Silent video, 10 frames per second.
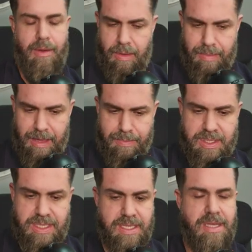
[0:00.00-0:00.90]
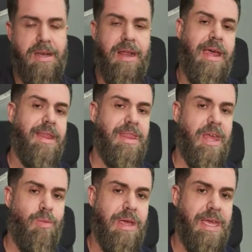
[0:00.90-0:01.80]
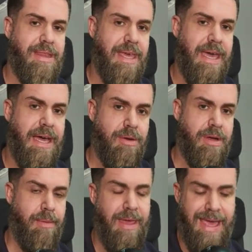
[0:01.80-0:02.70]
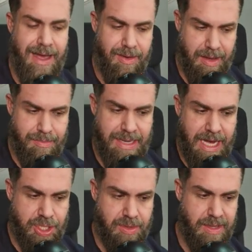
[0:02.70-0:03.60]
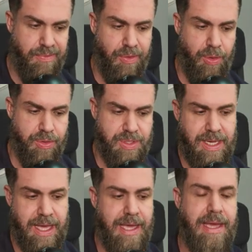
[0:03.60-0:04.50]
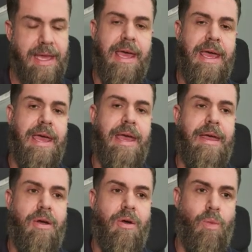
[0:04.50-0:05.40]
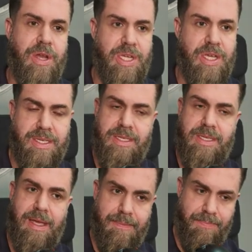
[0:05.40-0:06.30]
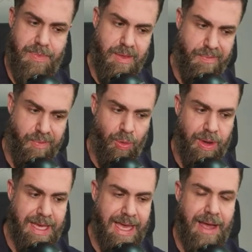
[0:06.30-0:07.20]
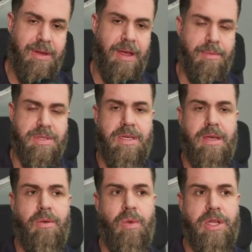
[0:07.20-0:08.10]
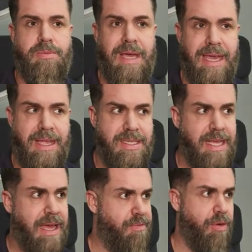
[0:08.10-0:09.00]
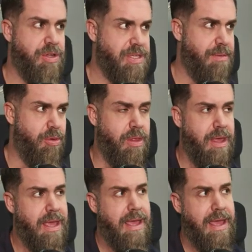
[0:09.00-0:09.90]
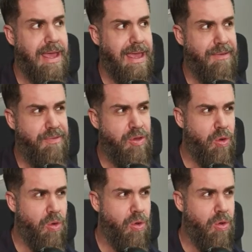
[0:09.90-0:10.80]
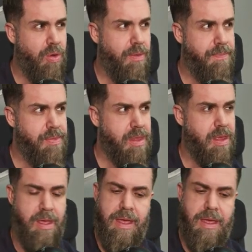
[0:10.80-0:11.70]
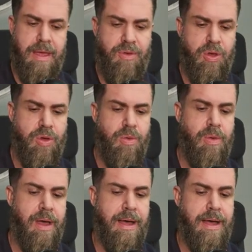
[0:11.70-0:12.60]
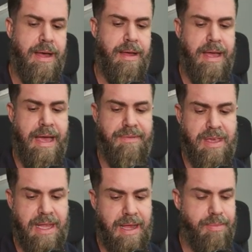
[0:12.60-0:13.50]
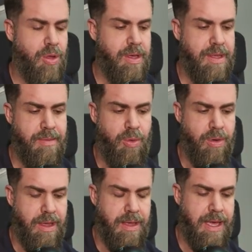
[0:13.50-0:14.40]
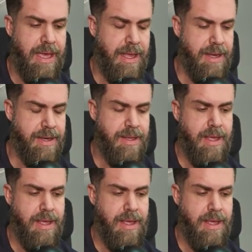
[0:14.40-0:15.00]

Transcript: We be persistent, then we get the outcome. The outcome naturally falls, okay? Which is falling outcomes, which means that, for example, if you have to get up early in the morning and